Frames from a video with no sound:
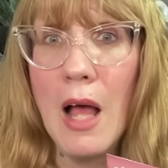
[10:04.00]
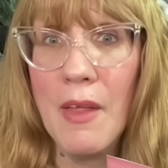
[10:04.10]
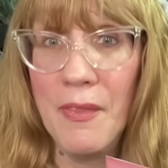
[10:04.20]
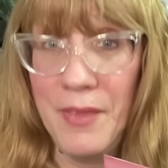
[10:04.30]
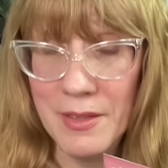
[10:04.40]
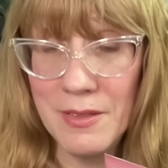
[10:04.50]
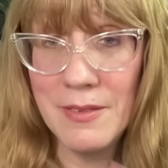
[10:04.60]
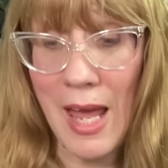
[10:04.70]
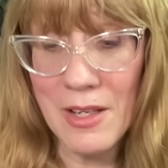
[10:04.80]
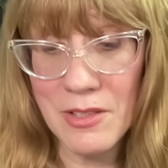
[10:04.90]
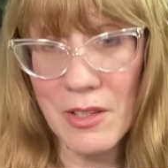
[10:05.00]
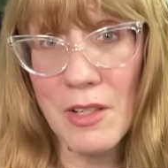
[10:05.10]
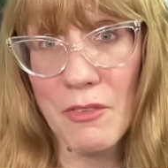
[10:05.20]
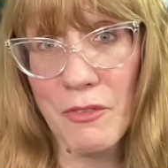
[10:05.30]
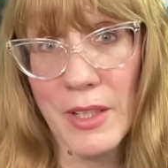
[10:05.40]
This is actually
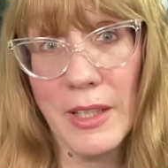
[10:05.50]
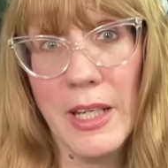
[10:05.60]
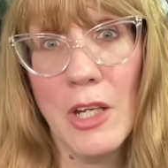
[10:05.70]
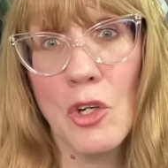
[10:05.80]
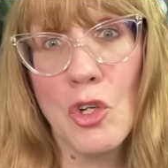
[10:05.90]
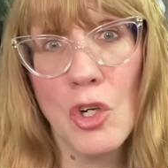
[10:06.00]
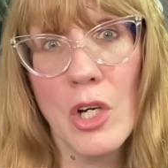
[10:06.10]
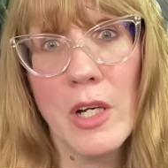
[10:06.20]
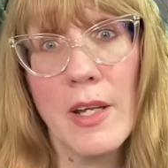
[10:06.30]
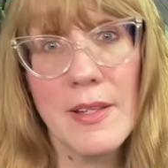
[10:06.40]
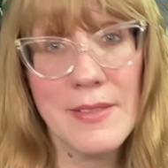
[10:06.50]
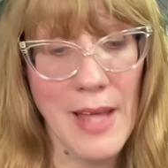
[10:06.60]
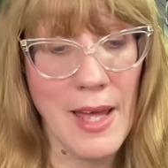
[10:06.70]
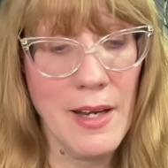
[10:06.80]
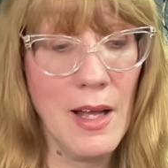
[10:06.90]
a really good
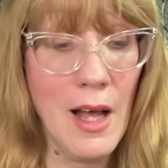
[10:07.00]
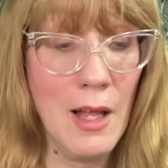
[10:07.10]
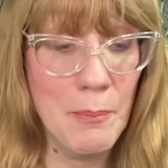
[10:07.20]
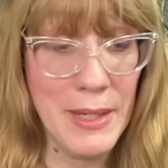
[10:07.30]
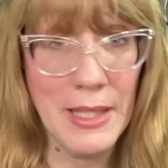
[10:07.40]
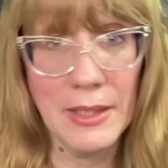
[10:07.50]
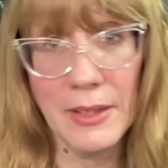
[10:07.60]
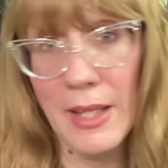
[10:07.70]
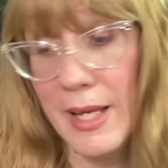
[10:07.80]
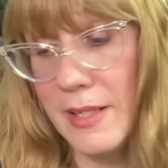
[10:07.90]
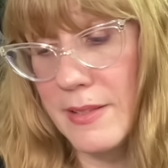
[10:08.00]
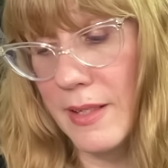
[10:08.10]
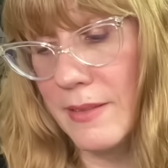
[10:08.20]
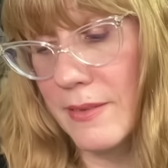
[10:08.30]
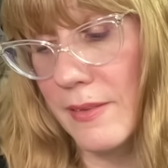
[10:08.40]
scent, albeit light.
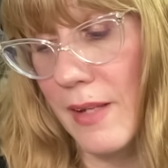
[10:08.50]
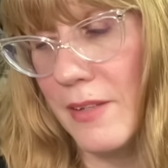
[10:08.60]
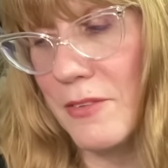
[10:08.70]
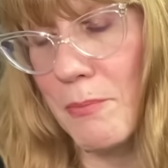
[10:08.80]
It's nice